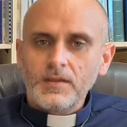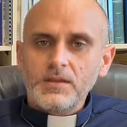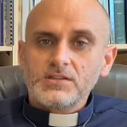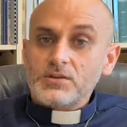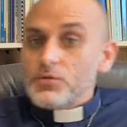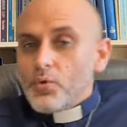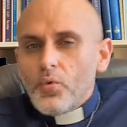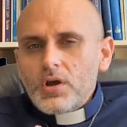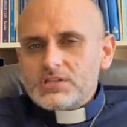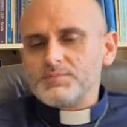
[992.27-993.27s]
So in the
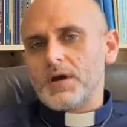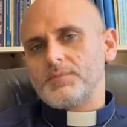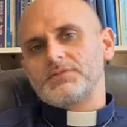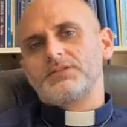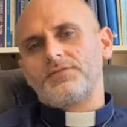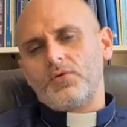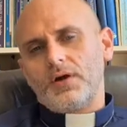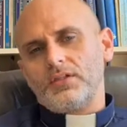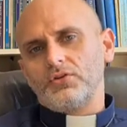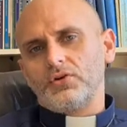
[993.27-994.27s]
worst moments of
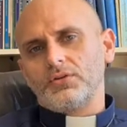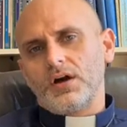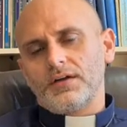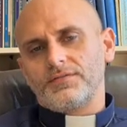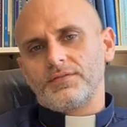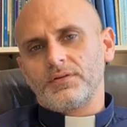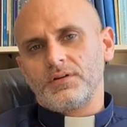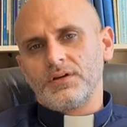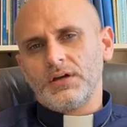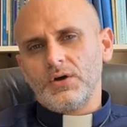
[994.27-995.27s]
your life,
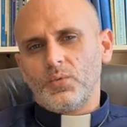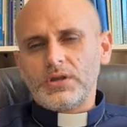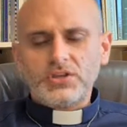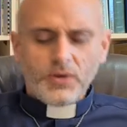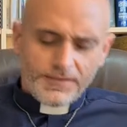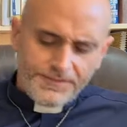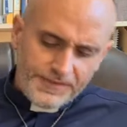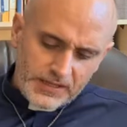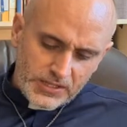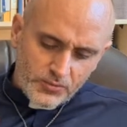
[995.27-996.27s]
when you are
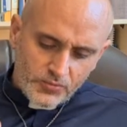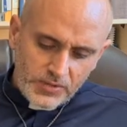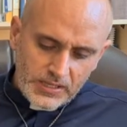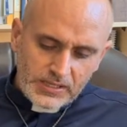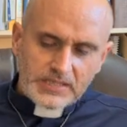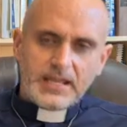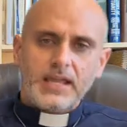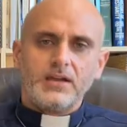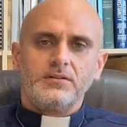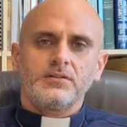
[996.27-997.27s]
feeling really
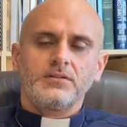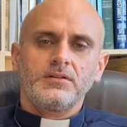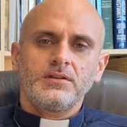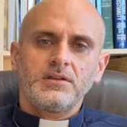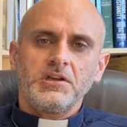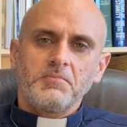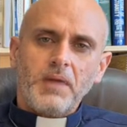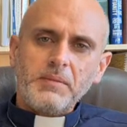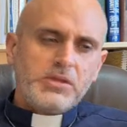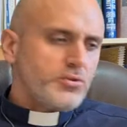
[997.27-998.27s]
down,
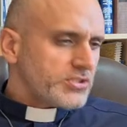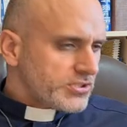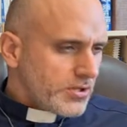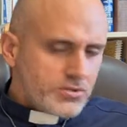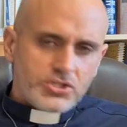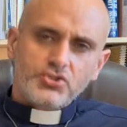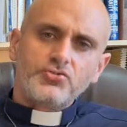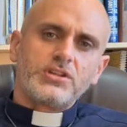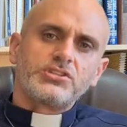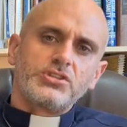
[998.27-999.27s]
maybe you're so
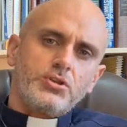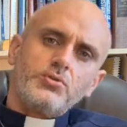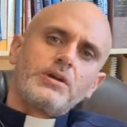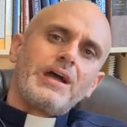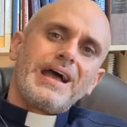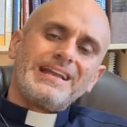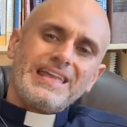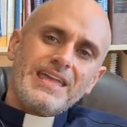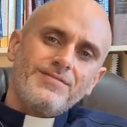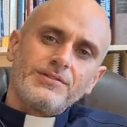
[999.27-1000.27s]
distressed that you can't
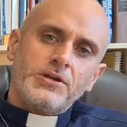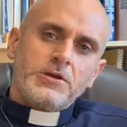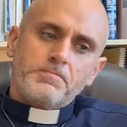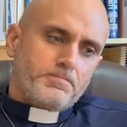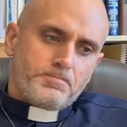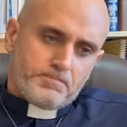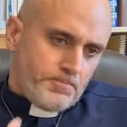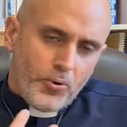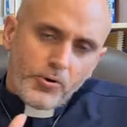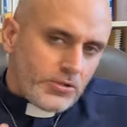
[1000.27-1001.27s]
even
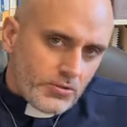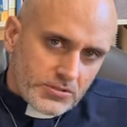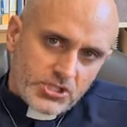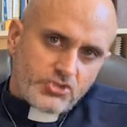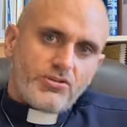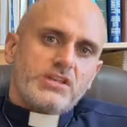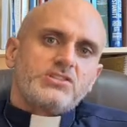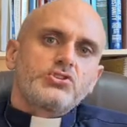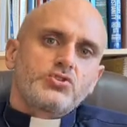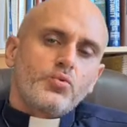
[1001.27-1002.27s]
put your distress
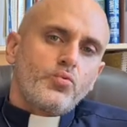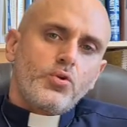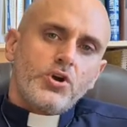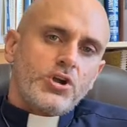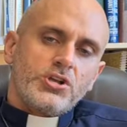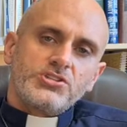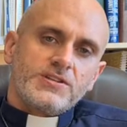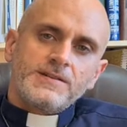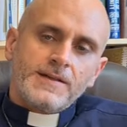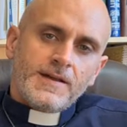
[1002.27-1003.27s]
into words
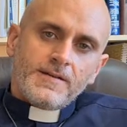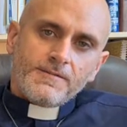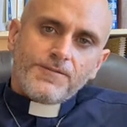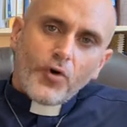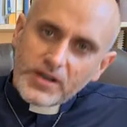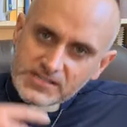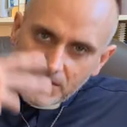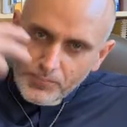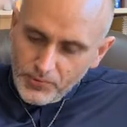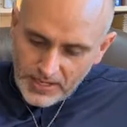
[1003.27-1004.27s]
and voice a
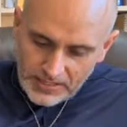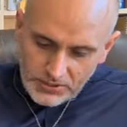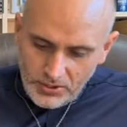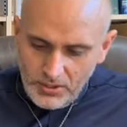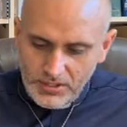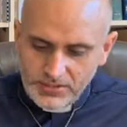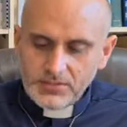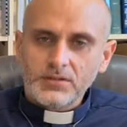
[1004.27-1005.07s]
prayer to God.